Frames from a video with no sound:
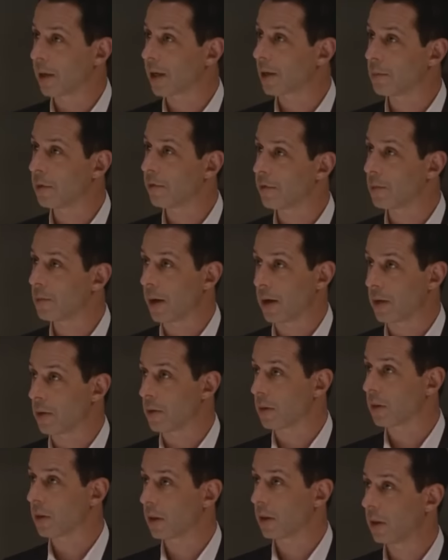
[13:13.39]
manic
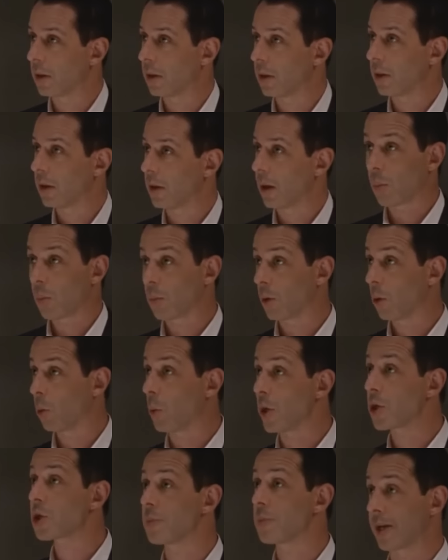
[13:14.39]
phase, thinking he's
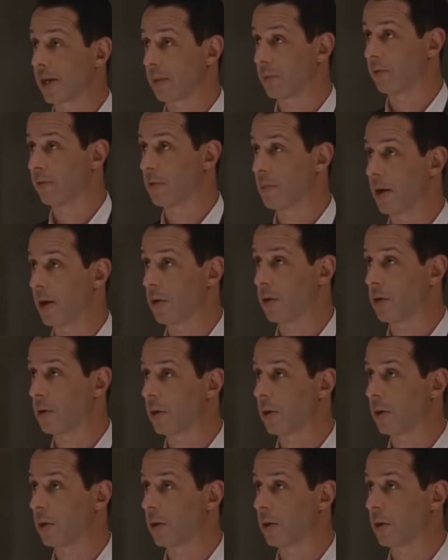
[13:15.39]
finally going to win.